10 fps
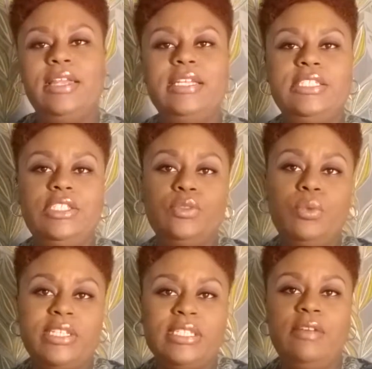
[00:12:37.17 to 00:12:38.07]
and it just
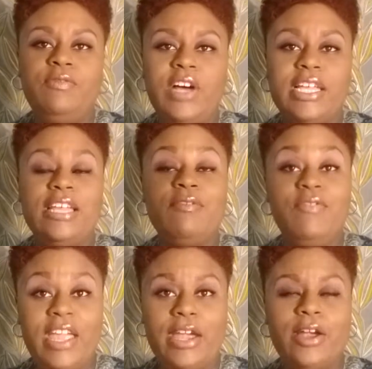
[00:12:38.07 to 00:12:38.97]
wasn't fucking
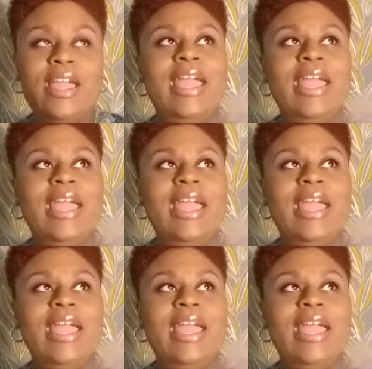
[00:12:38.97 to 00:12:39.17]
fair.